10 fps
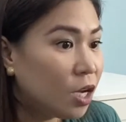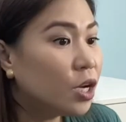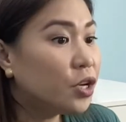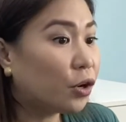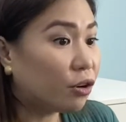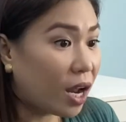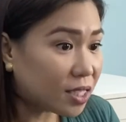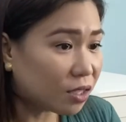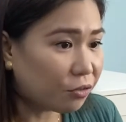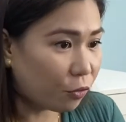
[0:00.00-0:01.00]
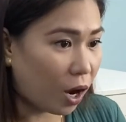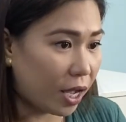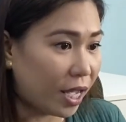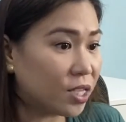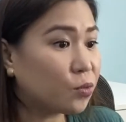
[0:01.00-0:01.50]
Your
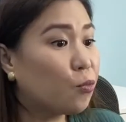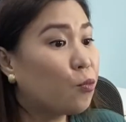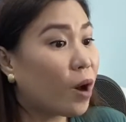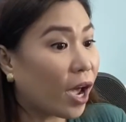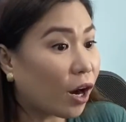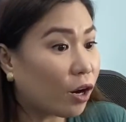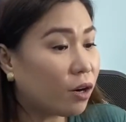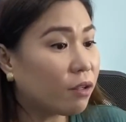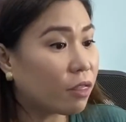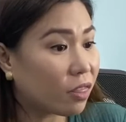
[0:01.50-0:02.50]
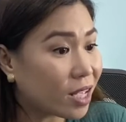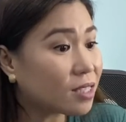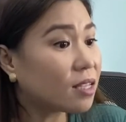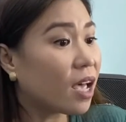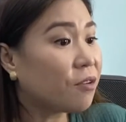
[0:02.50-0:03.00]
reservoir is where
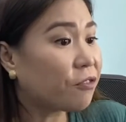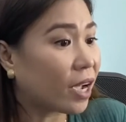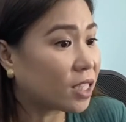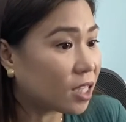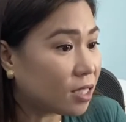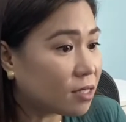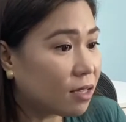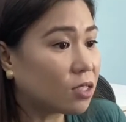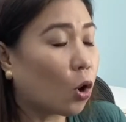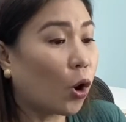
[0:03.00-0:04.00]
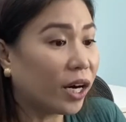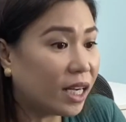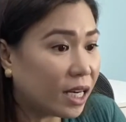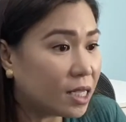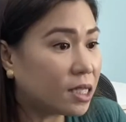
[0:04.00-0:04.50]
these infections, these
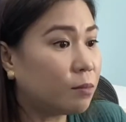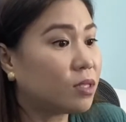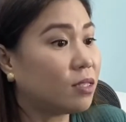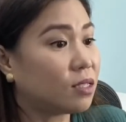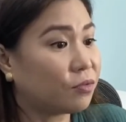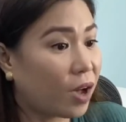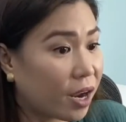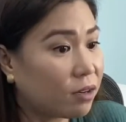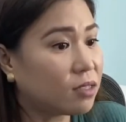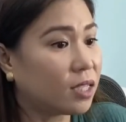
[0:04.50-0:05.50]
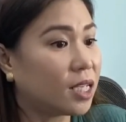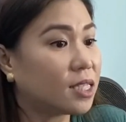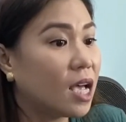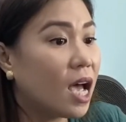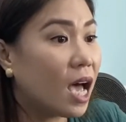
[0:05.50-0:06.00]
organisms, these
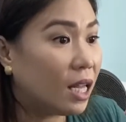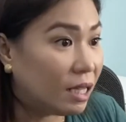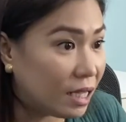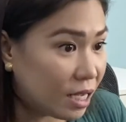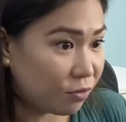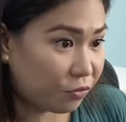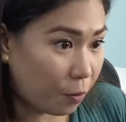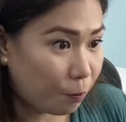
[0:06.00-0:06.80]
viruses live.